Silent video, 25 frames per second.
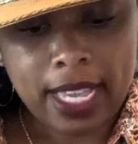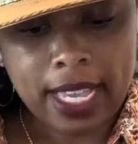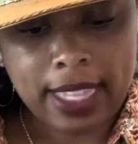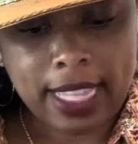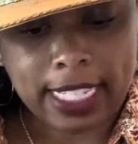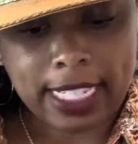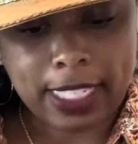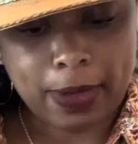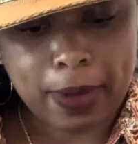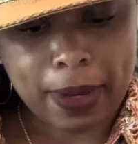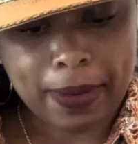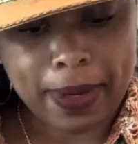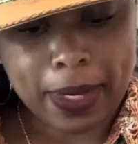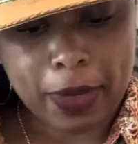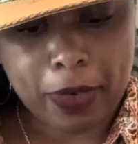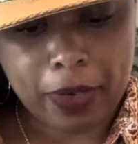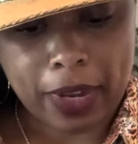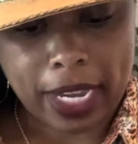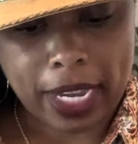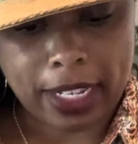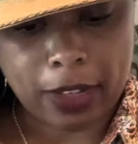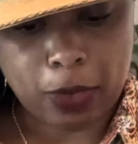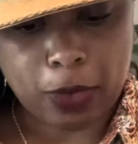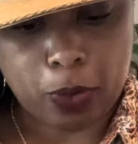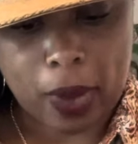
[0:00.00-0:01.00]
That's why we
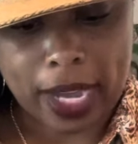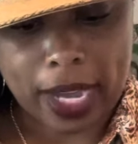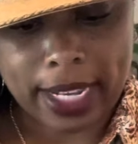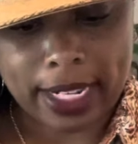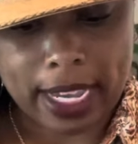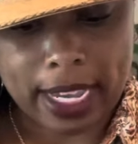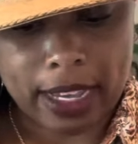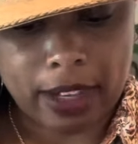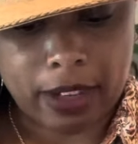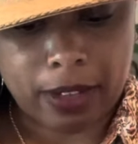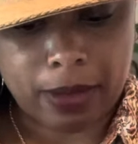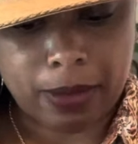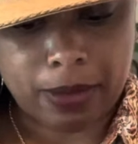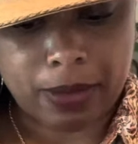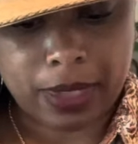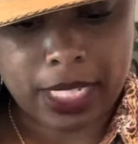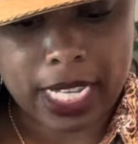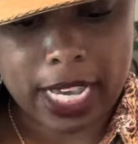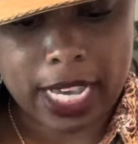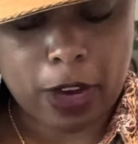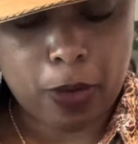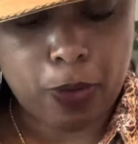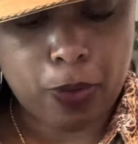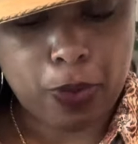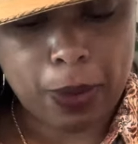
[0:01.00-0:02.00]
created White Elm,
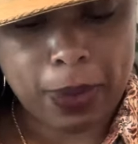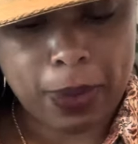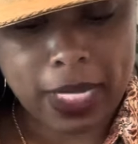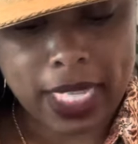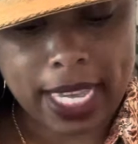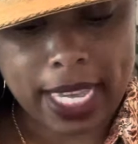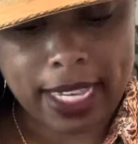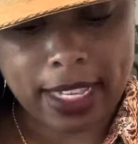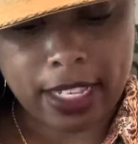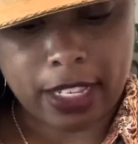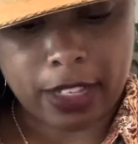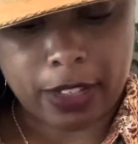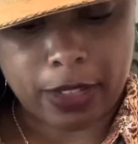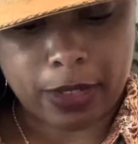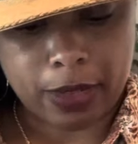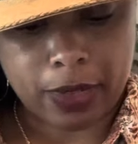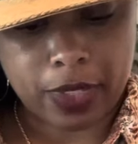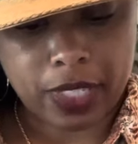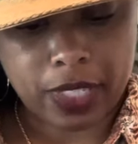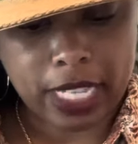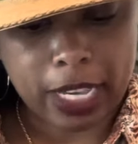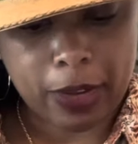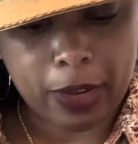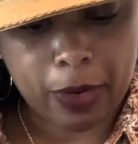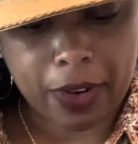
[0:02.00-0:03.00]
to help women like you
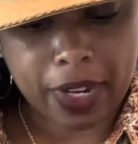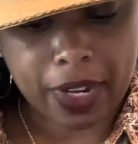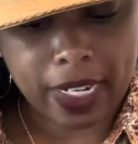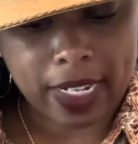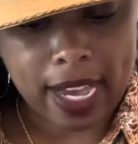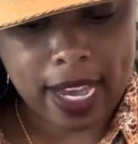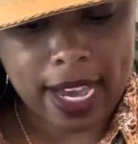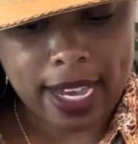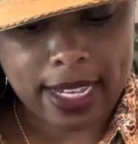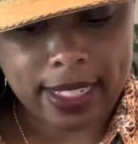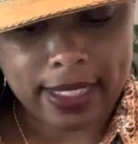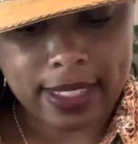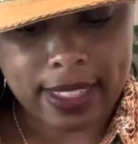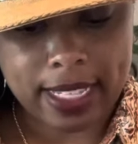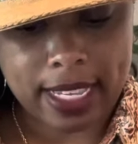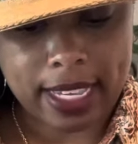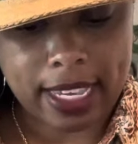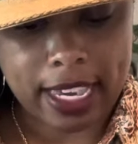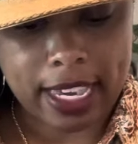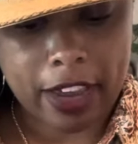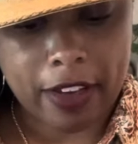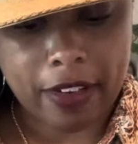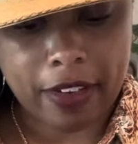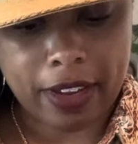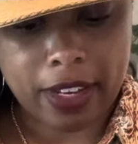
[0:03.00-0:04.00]
stay organized and
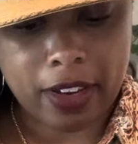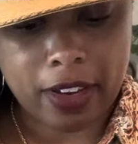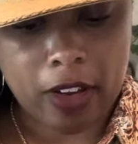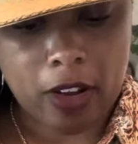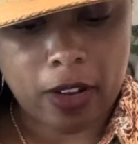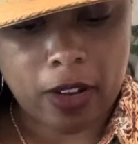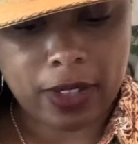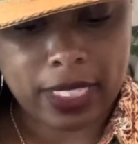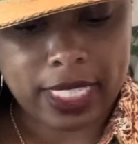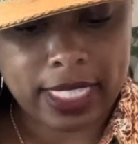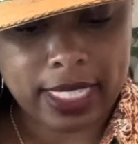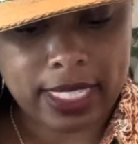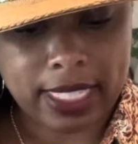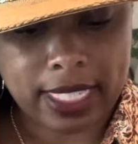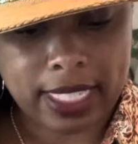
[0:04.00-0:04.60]
carry it all in